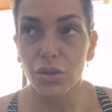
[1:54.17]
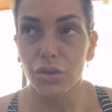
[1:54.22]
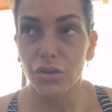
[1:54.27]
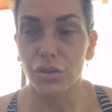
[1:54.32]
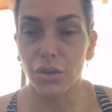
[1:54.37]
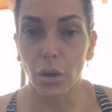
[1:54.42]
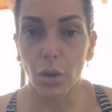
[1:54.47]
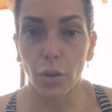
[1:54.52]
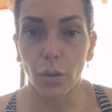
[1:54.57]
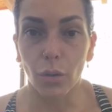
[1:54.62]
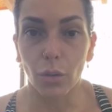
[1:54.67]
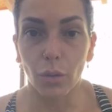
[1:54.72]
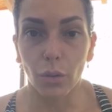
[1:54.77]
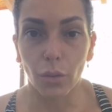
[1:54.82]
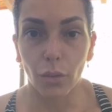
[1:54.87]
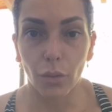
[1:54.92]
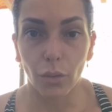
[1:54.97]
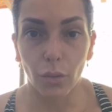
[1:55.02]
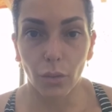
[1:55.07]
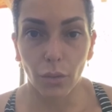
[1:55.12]
So
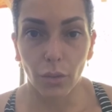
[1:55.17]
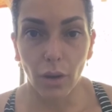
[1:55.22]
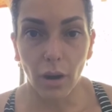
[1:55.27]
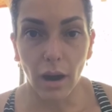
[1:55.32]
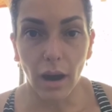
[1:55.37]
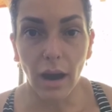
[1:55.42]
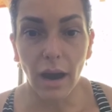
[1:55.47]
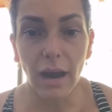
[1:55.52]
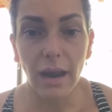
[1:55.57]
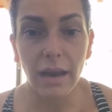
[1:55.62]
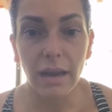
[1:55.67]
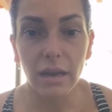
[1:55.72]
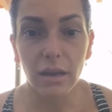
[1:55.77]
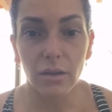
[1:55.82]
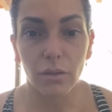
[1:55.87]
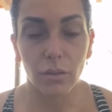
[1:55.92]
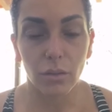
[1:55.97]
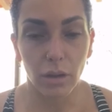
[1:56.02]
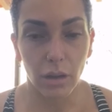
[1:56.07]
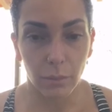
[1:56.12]
I
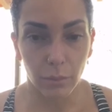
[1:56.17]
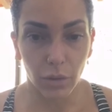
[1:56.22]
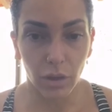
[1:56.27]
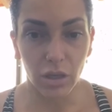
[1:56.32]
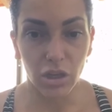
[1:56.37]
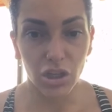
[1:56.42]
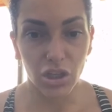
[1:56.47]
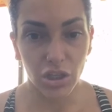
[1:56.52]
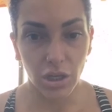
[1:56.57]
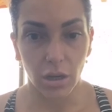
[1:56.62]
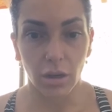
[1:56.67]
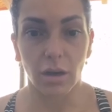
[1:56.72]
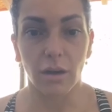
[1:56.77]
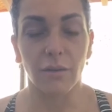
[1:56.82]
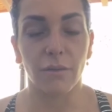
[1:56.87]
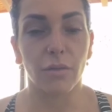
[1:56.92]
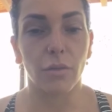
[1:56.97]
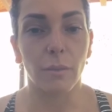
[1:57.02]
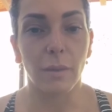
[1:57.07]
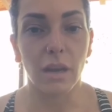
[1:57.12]
am going to share
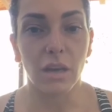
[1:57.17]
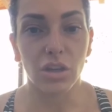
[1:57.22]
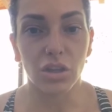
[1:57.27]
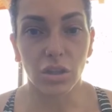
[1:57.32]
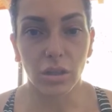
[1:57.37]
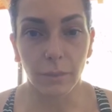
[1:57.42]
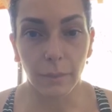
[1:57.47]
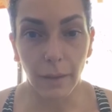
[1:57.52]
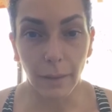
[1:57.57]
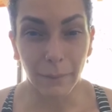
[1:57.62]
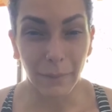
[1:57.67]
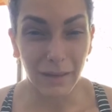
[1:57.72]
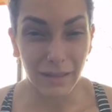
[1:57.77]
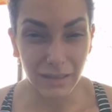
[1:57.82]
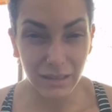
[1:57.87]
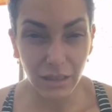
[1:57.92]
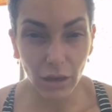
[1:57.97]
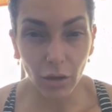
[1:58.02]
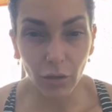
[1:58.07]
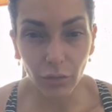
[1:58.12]
information about
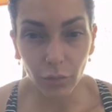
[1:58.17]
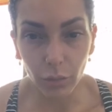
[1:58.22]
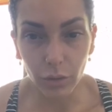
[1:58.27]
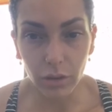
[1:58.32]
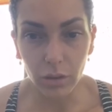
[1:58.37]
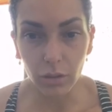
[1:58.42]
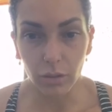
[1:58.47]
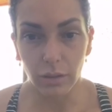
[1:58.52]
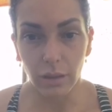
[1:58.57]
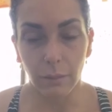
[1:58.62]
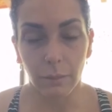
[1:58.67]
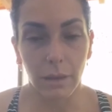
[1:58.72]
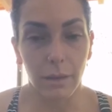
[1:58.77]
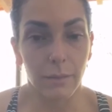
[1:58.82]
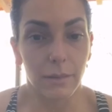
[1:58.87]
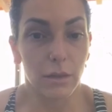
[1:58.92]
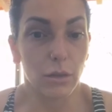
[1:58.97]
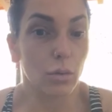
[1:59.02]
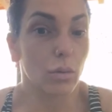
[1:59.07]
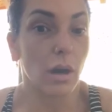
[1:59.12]
myself with you that
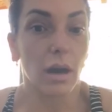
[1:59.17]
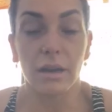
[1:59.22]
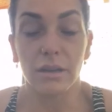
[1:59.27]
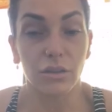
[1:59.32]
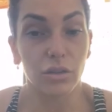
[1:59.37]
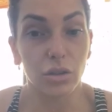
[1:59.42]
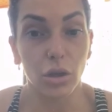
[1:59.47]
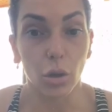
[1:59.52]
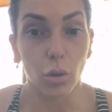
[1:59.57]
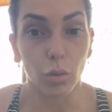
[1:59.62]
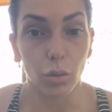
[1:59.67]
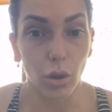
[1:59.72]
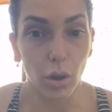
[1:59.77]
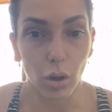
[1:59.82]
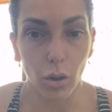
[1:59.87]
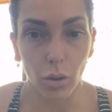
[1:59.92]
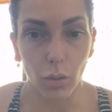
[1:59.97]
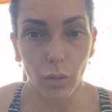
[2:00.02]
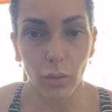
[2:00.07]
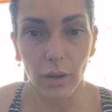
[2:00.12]
maybe you guys don't
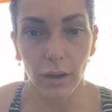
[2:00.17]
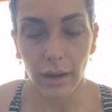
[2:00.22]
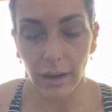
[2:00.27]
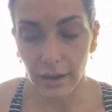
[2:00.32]
know,